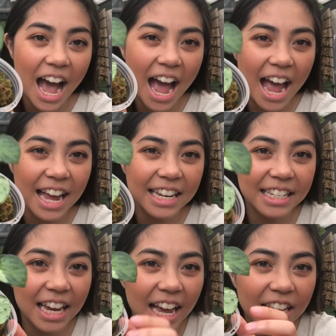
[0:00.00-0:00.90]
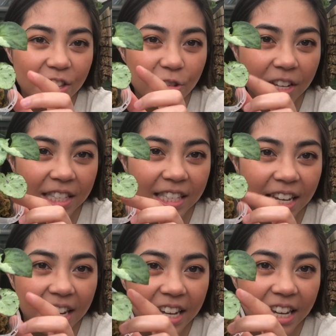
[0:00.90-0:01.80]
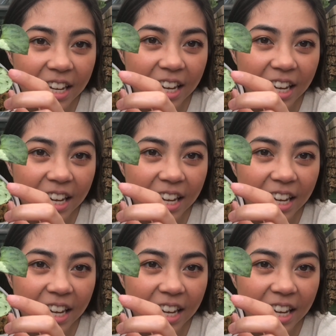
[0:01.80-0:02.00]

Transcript: and as you can see,